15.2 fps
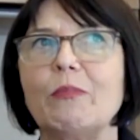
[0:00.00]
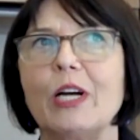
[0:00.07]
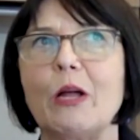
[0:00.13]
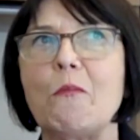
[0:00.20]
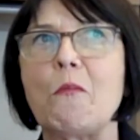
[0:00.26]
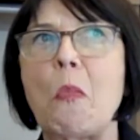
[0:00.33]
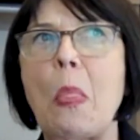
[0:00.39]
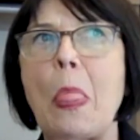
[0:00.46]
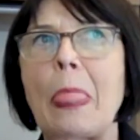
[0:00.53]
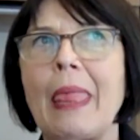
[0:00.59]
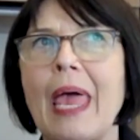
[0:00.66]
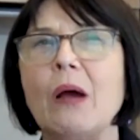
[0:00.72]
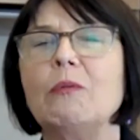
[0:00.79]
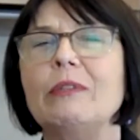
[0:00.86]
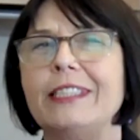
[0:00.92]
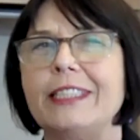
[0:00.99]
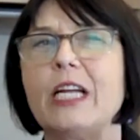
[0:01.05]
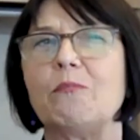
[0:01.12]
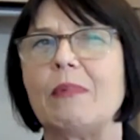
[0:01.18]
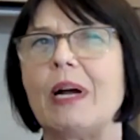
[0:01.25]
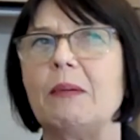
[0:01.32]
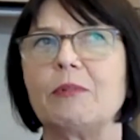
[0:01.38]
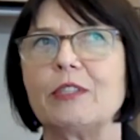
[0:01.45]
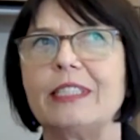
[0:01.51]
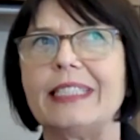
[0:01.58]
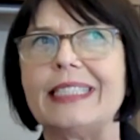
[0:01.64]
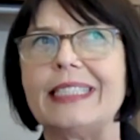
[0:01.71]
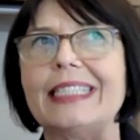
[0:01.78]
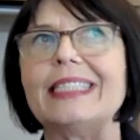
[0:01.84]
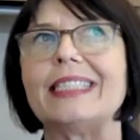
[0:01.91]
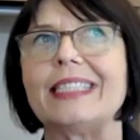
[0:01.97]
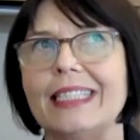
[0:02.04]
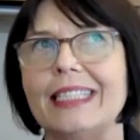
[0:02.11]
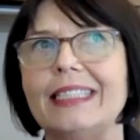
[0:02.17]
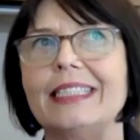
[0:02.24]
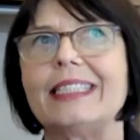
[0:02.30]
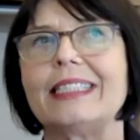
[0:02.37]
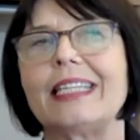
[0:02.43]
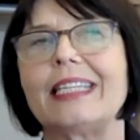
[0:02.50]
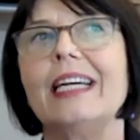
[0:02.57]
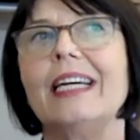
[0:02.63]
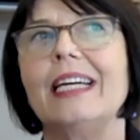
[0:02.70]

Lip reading: But I would say my persistence